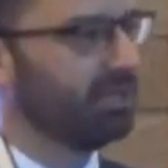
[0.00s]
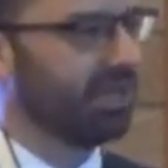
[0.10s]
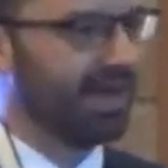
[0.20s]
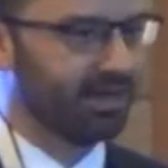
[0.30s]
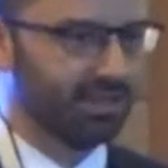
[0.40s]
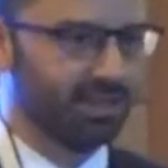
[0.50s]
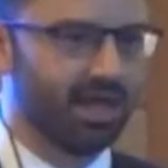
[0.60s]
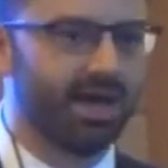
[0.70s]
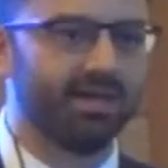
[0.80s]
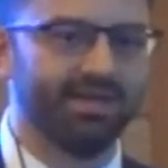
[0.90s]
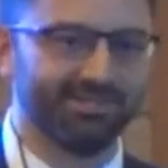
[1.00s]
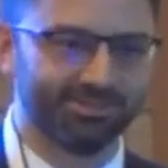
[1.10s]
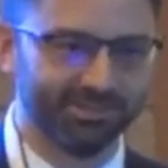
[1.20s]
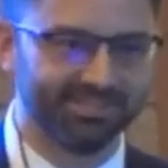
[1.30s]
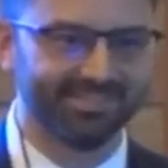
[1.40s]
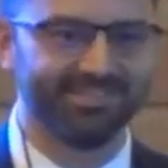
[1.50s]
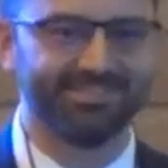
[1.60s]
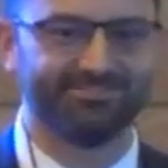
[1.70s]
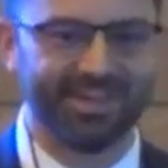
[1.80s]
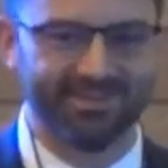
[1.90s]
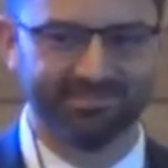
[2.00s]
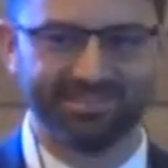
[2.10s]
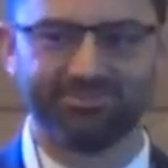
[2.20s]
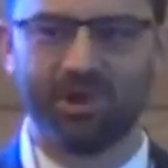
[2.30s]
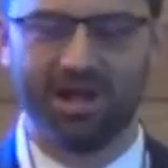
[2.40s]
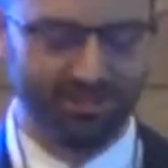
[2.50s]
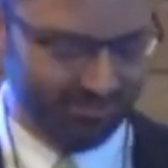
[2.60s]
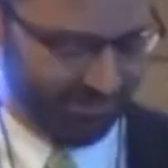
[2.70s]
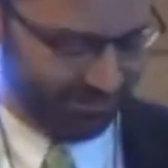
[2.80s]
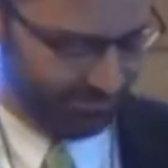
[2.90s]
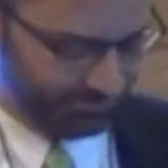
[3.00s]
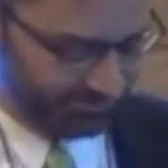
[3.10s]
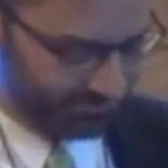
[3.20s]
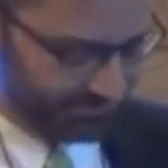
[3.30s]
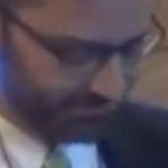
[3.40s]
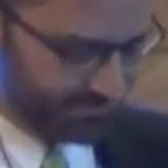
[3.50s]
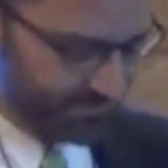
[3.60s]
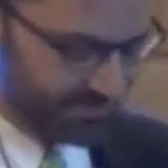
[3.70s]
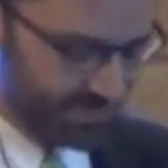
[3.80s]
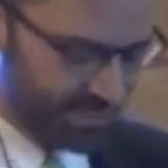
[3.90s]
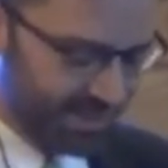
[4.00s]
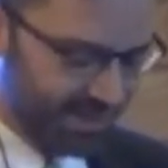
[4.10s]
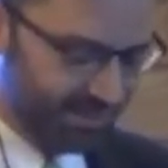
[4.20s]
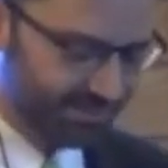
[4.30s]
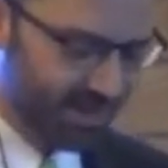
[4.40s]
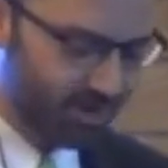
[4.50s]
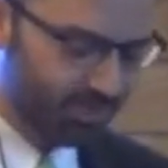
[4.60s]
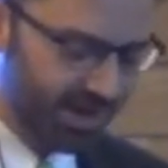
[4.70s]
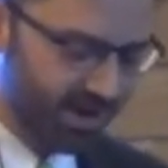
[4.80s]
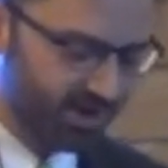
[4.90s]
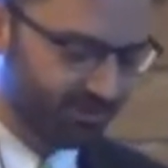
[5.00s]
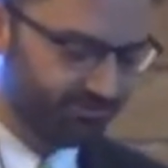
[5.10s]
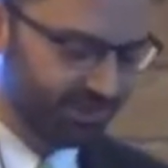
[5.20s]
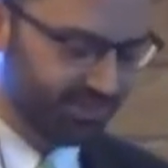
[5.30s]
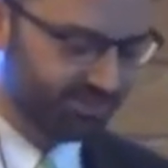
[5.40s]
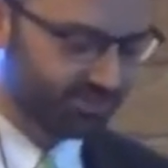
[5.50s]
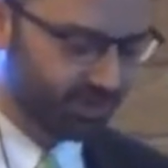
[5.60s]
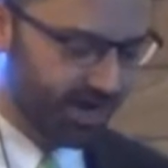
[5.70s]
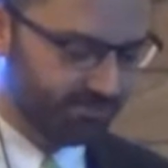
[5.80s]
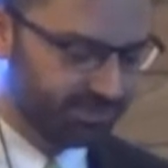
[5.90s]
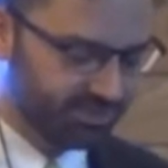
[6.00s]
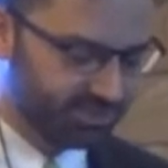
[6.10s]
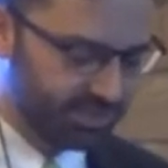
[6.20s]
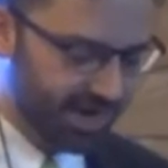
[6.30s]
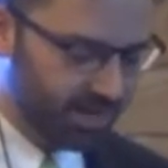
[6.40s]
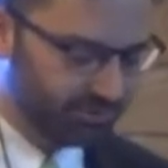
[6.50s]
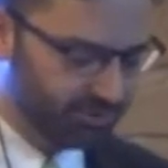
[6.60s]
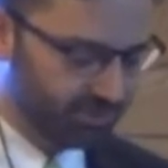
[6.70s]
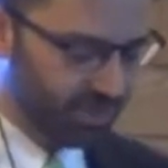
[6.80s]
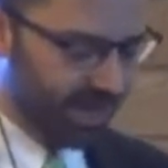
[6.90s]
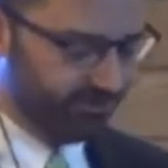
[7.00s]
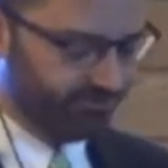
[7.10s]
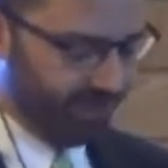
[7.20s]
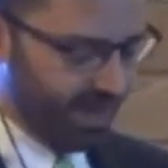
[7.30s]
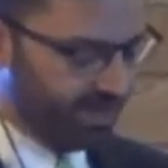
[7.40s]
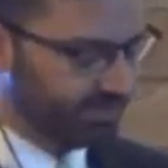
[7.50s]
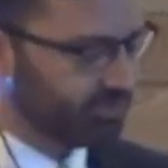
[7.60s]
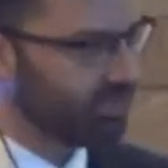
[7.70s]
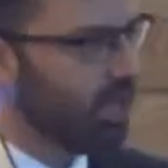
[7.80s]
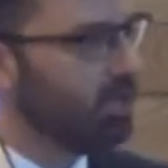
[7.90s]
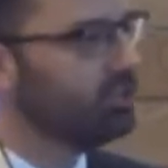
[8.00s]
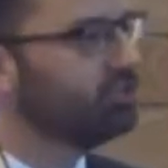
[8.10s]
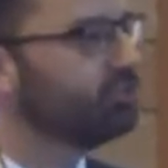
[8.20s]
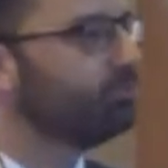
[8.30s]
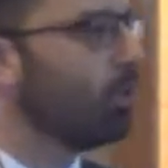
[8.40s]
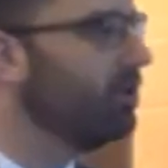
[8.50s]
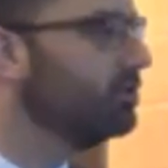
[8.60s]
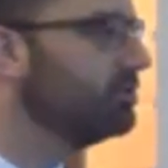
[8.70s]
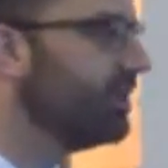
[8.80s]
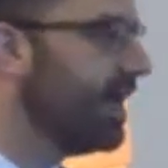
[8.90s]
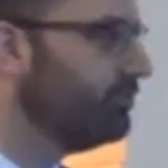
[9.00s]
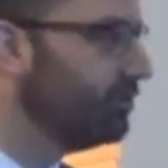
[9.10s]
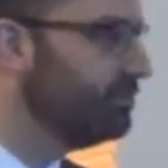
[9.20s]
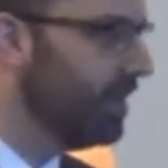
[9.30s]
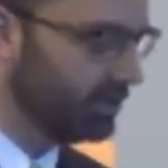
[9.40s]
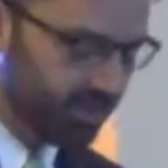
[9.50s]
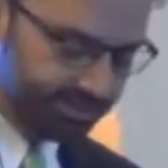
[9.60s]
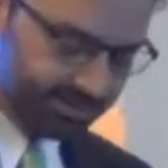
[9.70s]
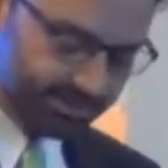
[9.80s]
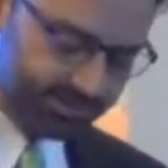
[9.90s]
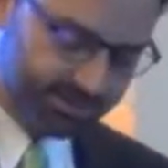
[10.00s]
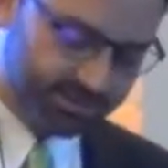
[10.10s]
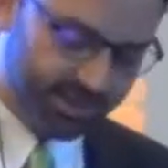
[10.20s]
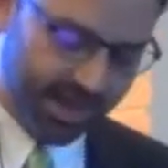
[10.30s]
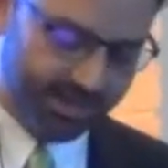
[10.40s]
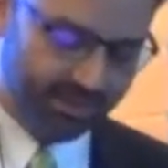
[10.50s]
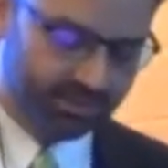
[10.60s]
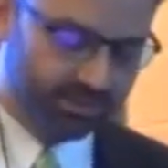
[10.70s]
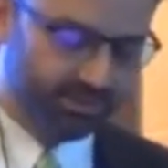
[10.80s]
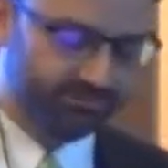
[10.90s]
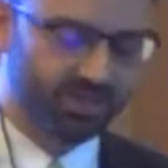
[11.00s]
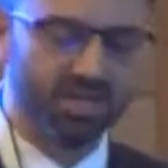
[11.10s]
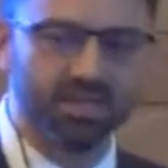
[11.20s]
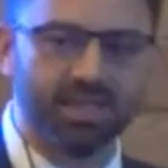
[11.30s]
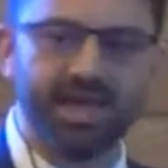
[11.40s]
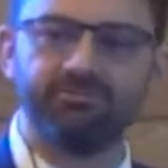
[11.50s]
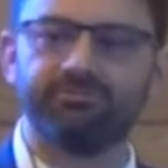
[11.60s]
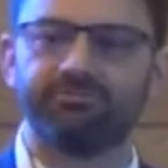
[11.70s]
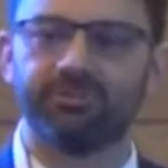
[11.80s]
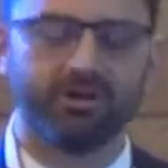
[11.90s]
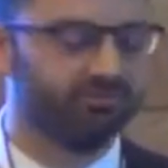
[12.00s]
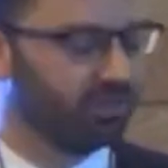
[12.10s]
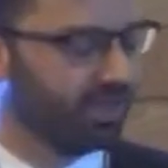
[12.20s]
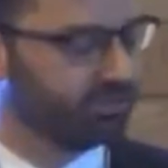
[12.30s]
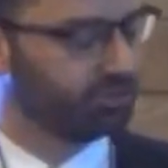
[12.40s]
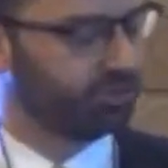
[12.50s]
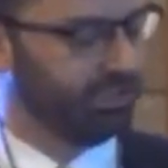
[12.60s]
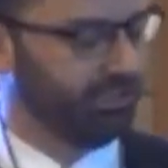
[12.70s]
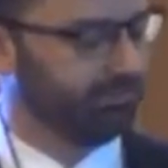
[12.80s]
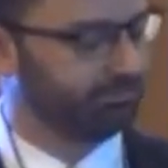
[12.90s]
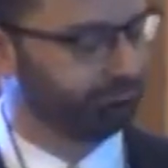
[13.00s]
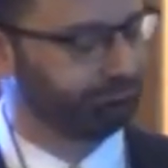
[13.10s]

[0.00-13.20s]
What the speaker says: but he had a lot of interest in his family's wealth. In his autobiography, he describes his childhood life as spoiled and rebellious, and he lived a life of luxury.